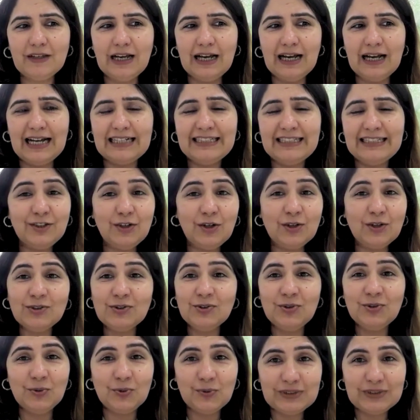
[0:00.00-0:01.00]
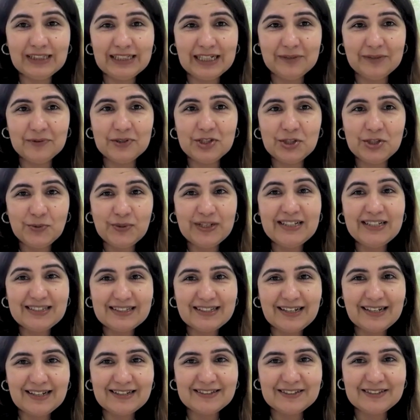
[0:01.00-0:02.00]
I did not know that I was doing
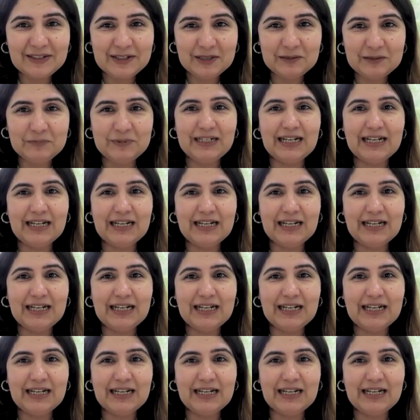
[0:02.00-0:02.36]
CSR,